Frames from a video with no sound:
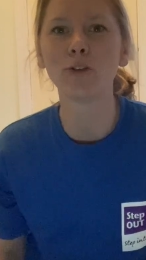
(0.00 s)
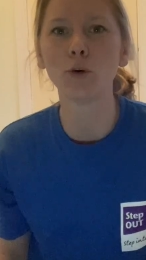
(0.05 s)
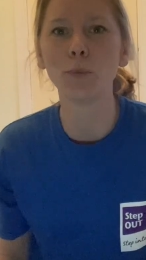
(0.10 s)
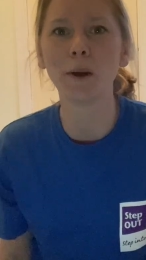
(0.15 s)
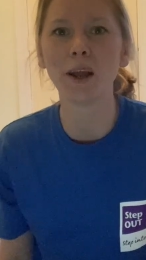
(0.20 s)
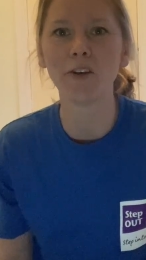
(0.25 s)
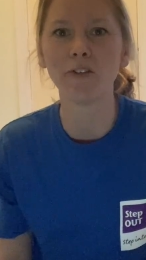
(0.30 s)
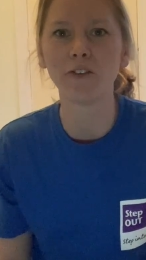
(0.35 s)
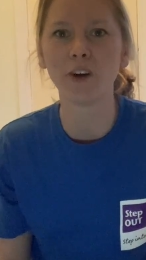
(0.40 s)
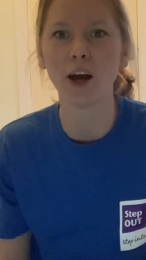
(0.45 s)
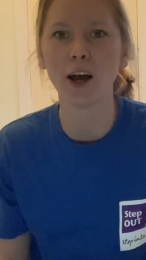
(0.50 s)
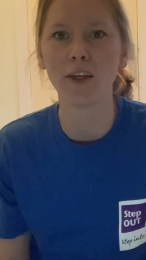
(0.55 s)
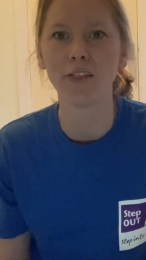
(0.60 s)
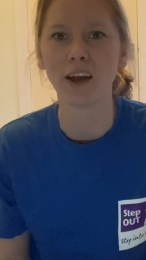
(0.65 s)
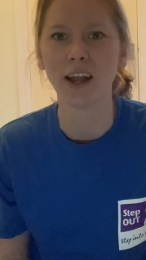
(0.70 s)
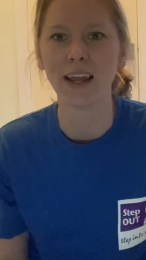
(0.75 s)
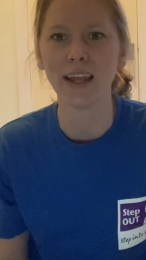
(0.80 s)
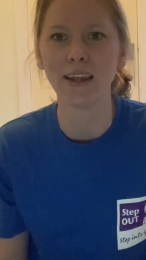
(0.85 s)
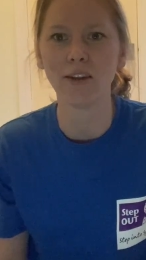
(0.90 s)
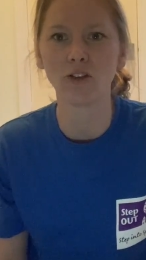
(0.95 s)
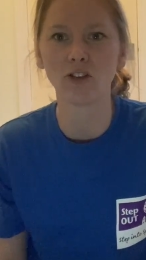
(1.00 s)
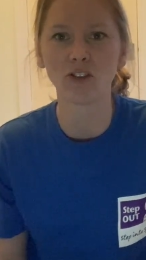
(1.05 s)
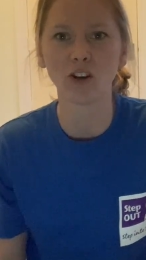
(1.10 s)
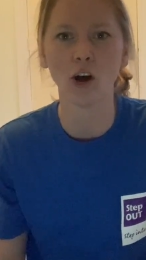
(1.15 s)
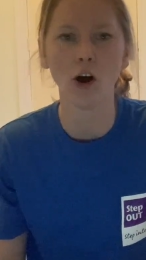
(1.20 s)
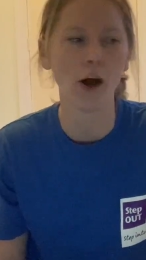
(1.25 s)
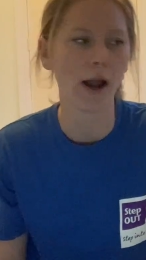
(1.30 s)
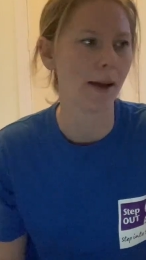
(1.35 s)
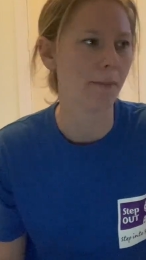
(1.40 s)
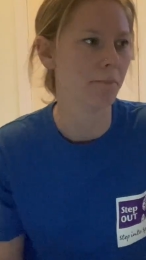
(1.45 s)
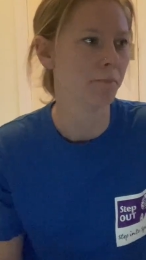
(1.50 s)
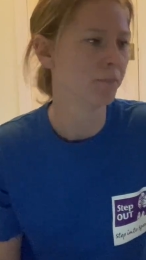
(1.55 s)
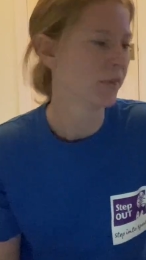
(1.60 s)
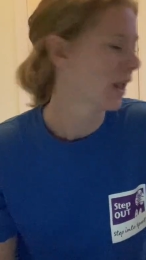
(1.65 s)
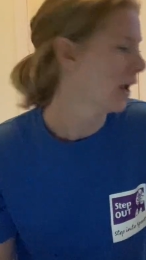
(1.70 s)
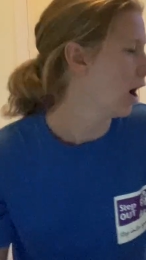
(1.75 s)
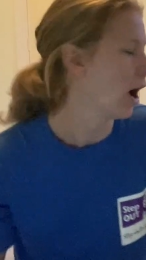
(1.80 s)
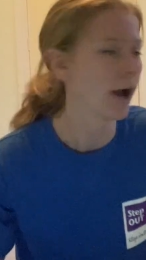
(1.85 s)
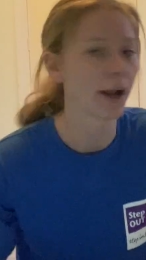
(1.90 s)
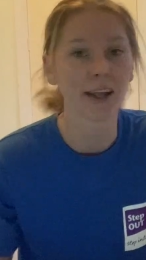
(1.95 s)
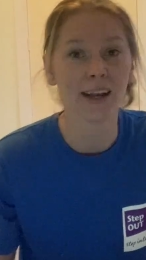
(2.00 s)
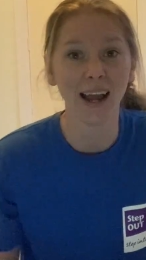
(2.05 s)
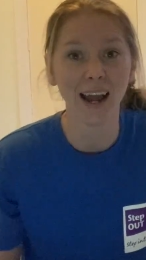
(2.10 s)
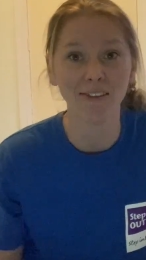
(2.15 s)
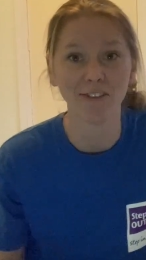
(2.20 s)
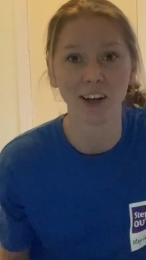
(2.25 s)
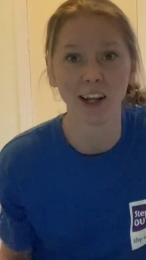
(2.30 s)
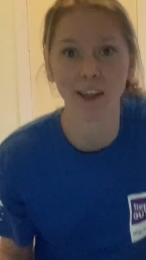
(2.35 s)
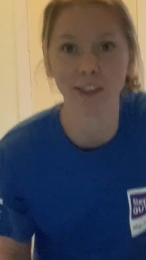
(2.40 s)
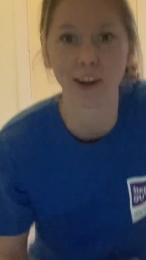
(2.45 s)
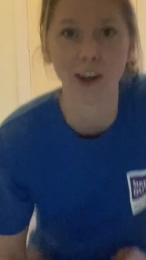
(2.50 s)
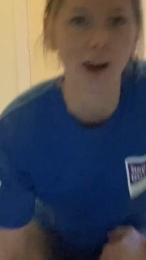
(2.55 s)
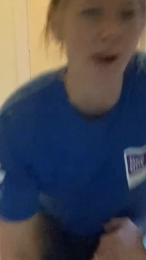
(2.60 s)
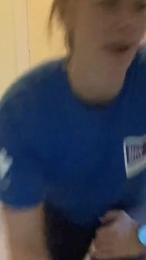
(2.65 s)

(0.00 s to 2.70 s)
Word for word: bit further each time. I'm going to have another go.